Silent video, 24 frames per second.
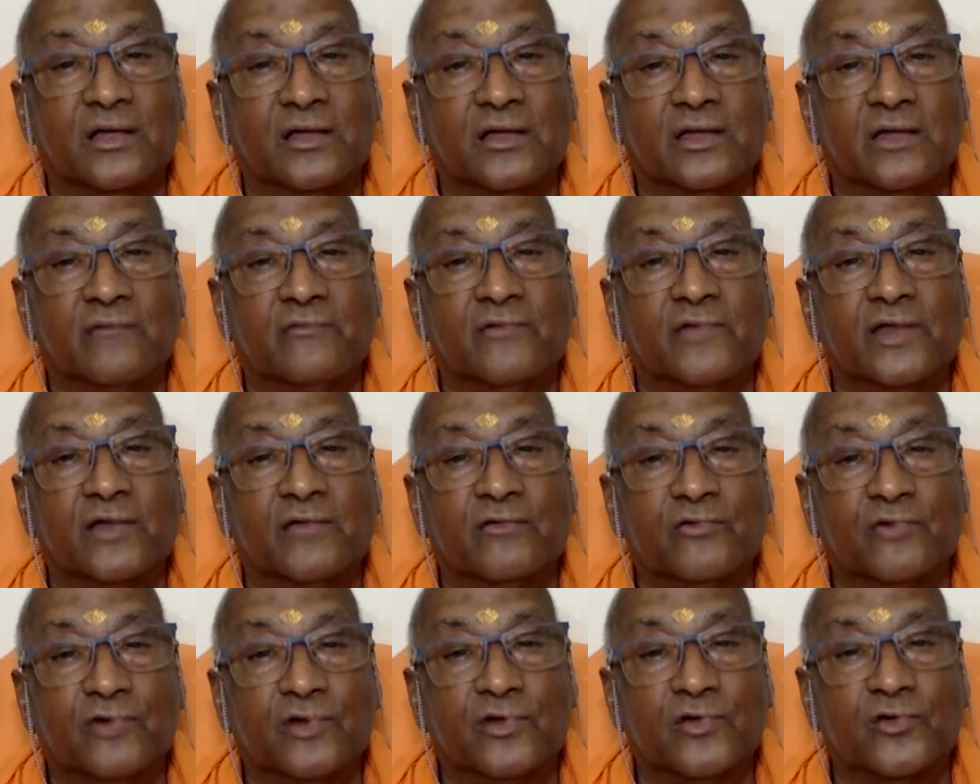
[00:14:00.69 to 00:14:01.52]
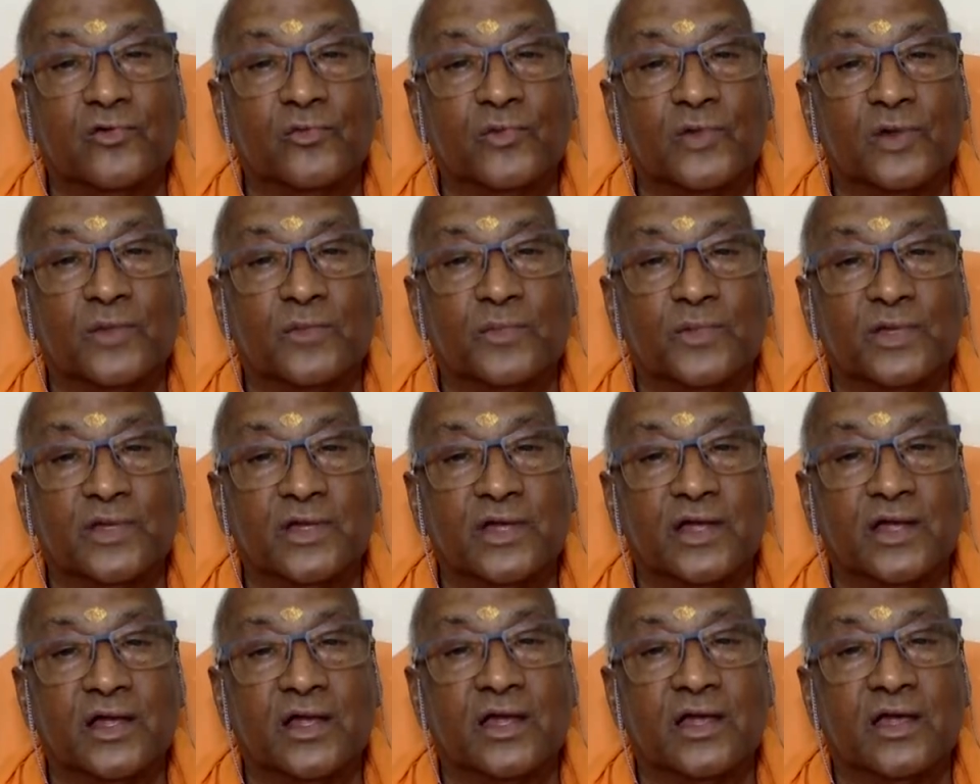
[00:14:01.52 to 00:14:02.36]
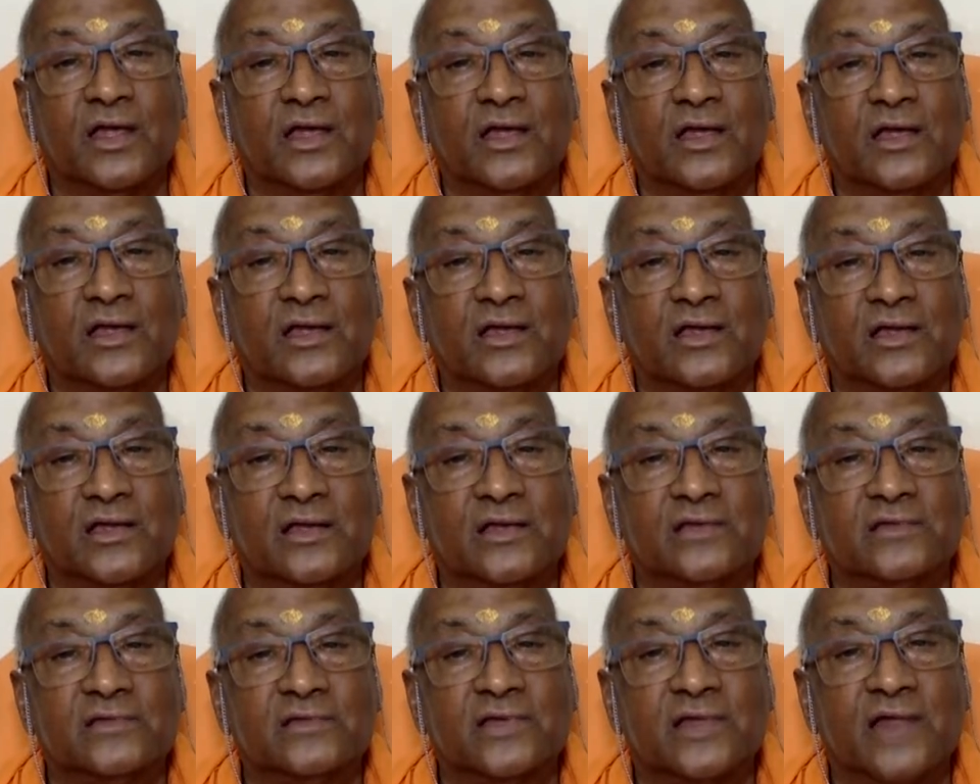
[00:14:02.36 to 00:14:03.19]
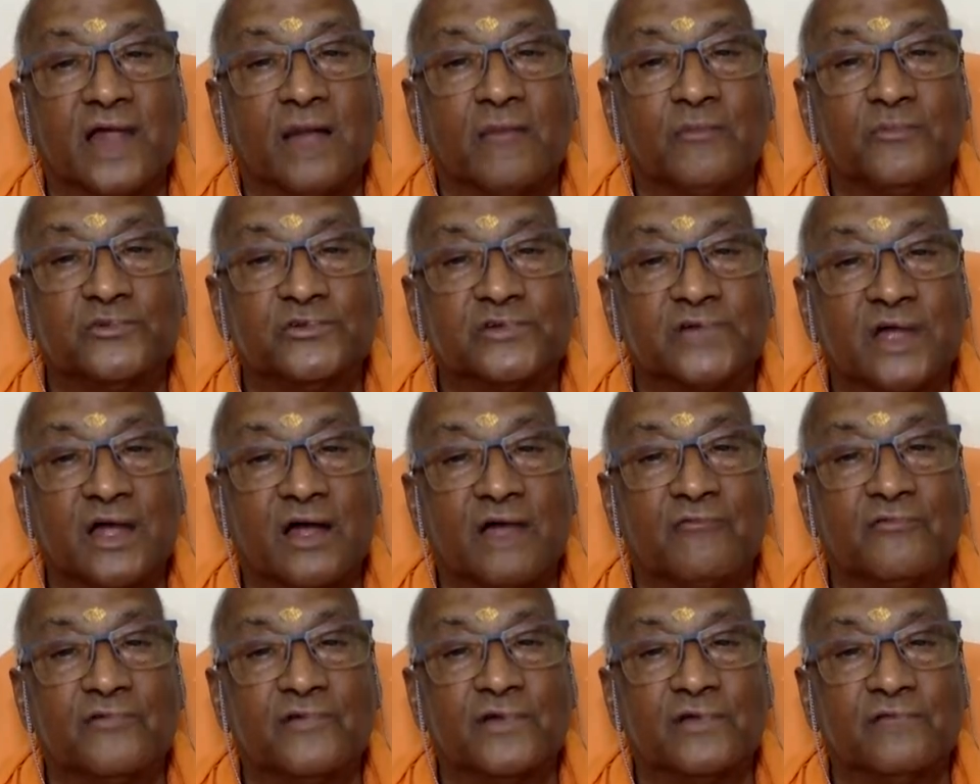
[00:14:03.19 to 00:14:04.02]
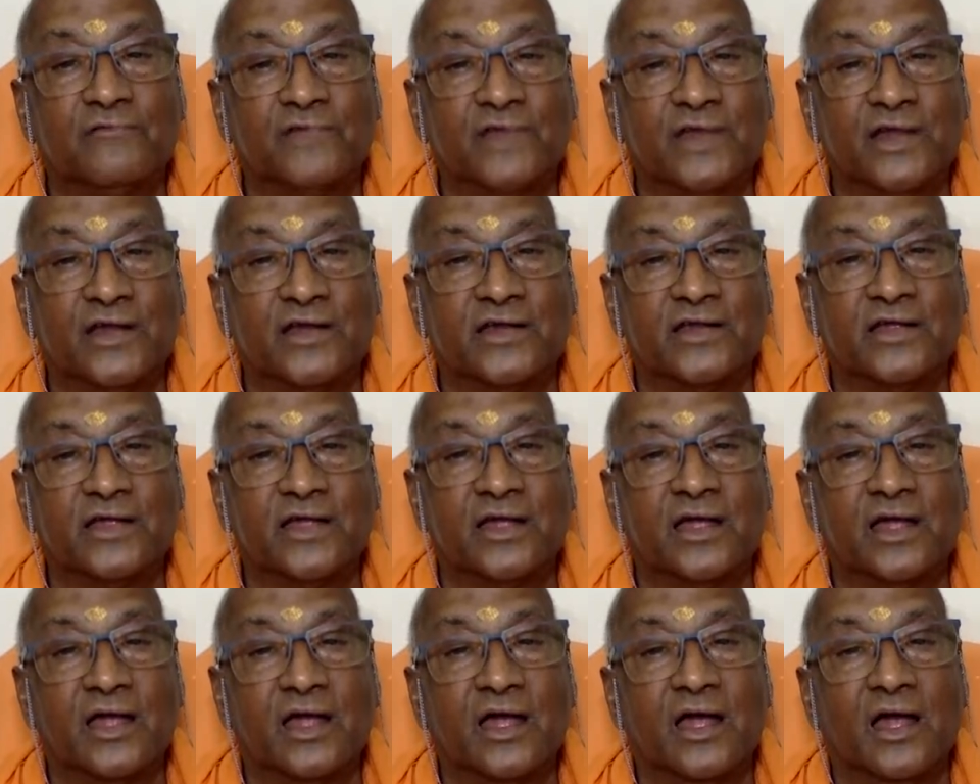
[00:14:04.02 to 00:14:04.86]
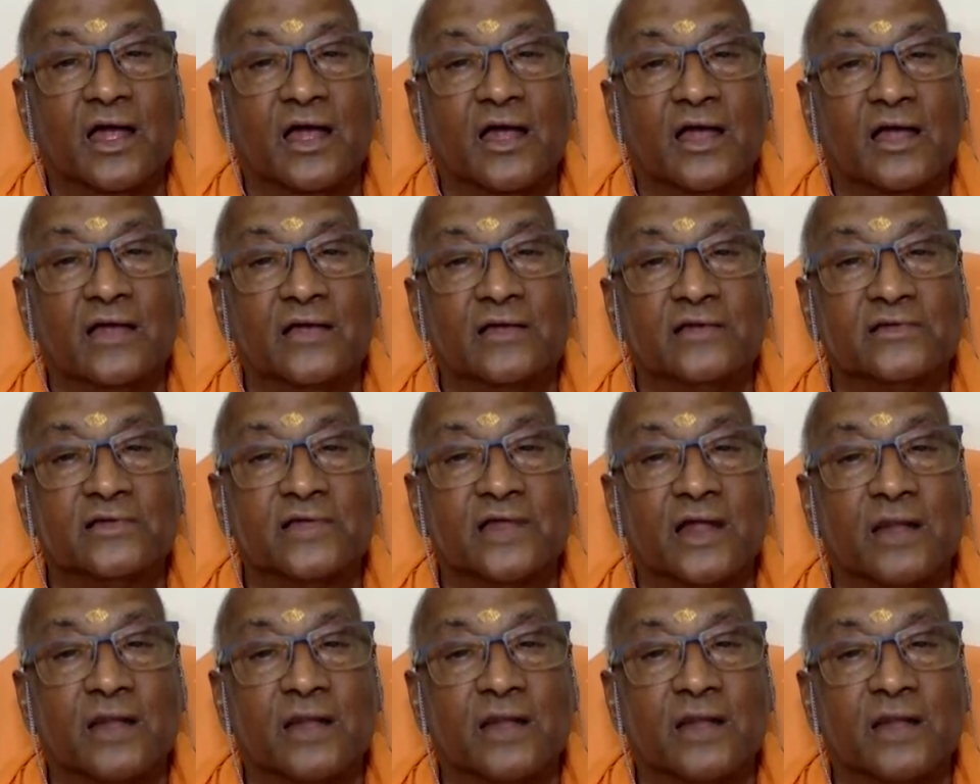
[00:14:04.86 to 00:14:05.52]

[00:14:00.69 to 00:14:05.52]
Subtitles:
Every good human being is an amsha of divinity. He is an